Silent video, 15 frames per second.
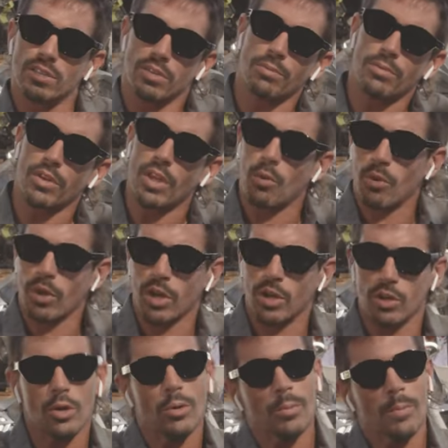something that we're
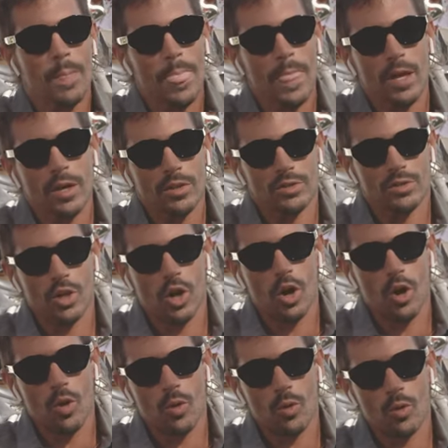gonna do.
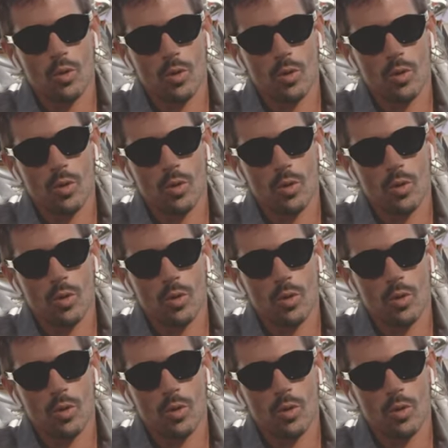So